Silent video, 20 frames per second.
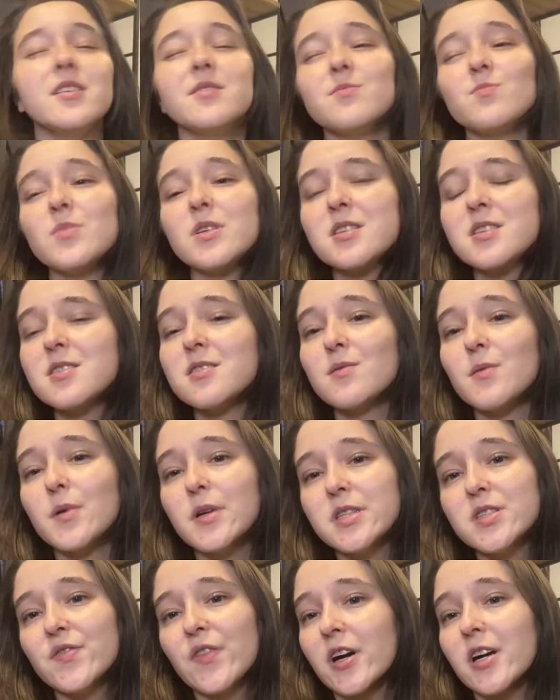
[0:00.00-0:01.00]

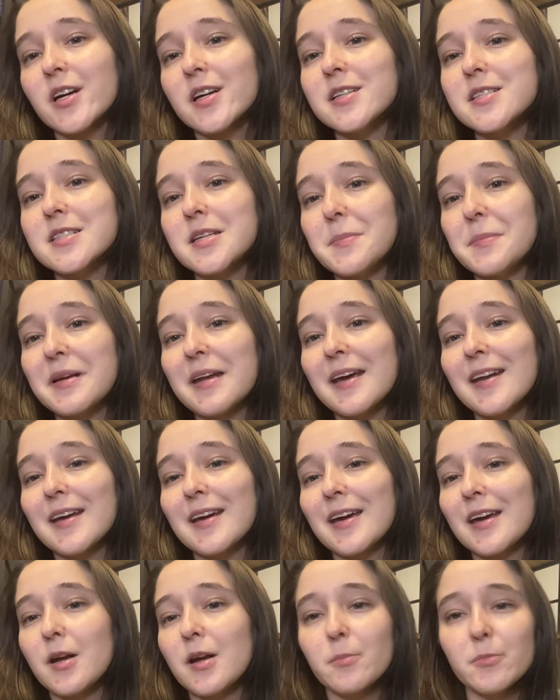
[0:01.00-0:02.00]
it's very
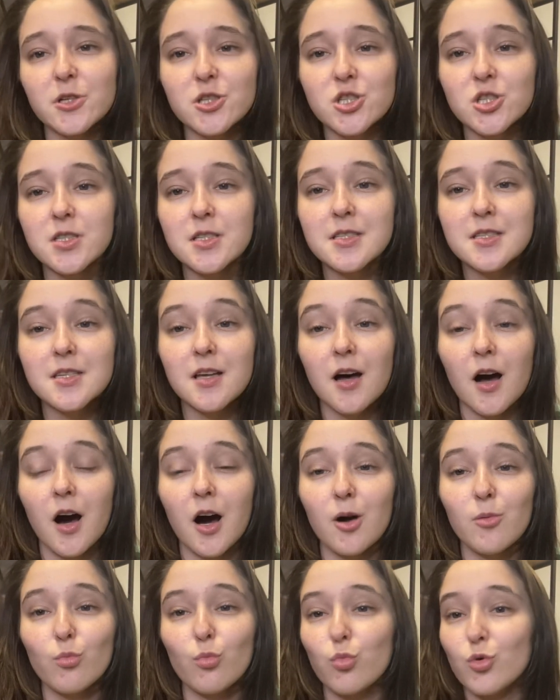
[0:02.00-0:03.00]
intimidating and ambitious.
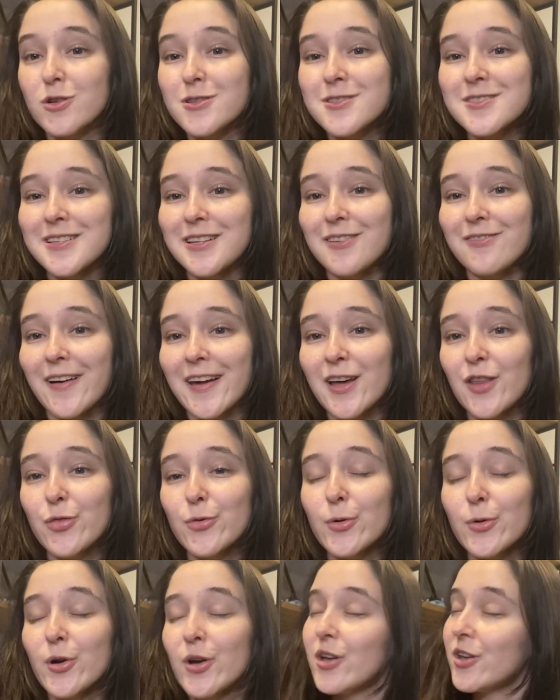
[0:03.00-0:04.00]
We'll see if I get
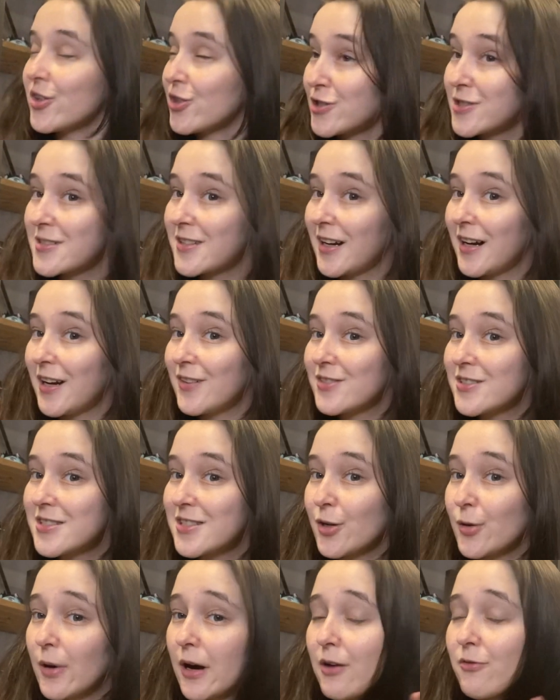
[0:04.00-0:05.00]
through it. You're just gonna have to
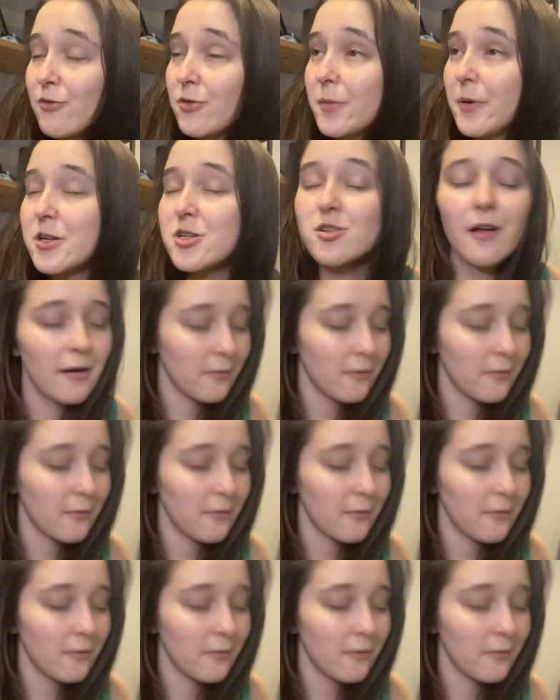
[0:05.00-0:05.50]
stick around for my July